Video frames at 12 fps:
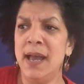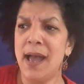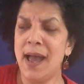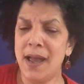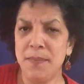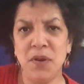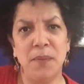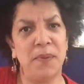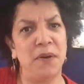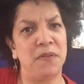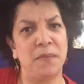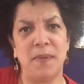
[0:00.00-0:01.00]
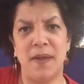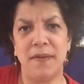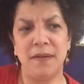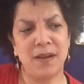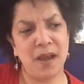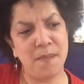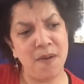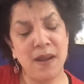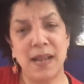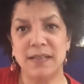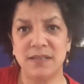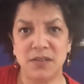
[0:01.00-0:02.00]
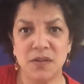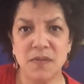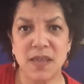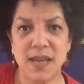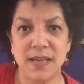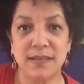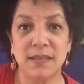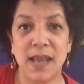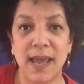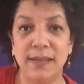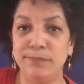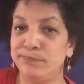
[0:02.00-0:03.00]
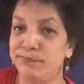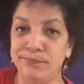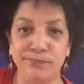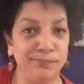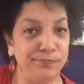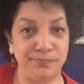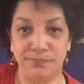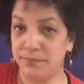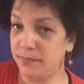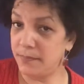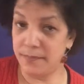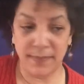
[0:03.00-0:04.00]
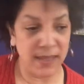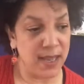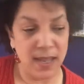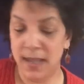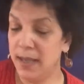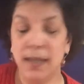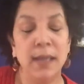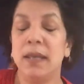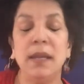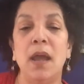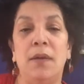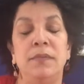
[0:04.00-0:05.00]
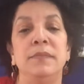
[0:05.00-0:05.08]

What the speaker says: I'm your birth mother. Come on, let's do this. Like, no, no.